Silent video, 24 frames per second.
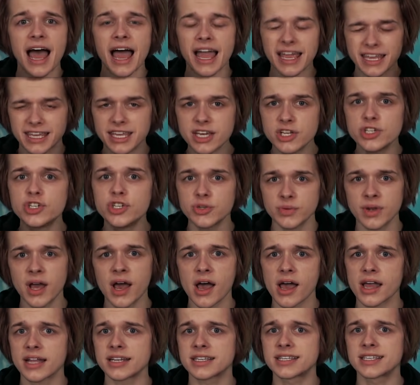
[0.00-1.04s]
I kid you
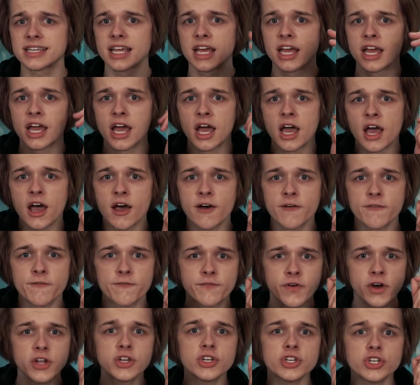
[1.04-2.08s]
not,
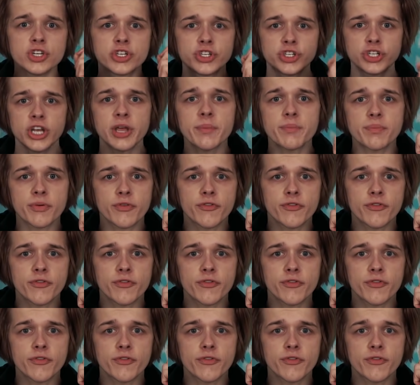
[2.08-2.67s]
Fun Ship